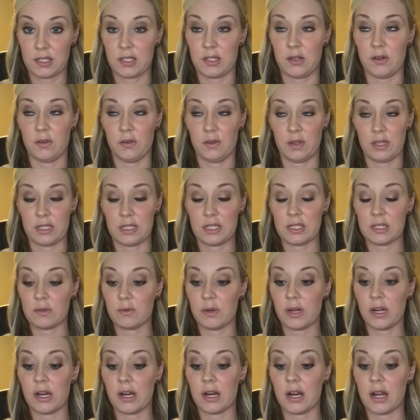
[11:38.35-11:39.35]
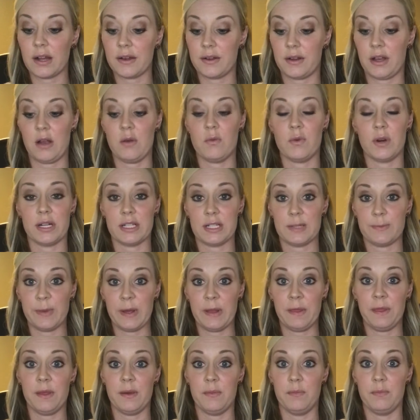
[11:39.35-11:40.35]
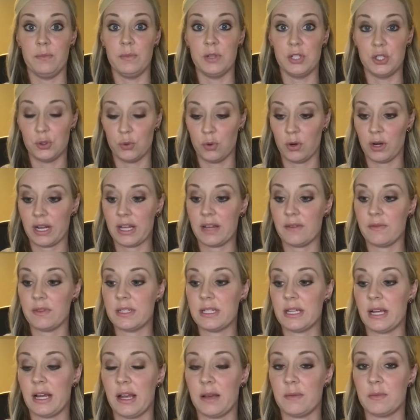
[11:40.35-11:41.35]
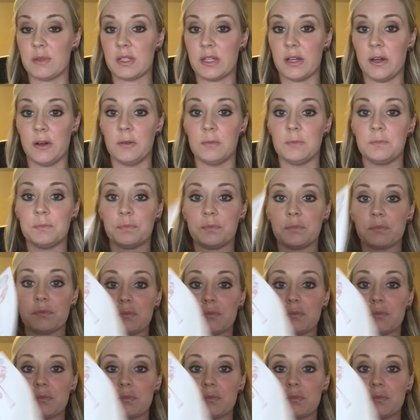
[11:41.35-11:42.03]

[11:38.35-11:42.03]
So this is where I want to spend the majority of the time. So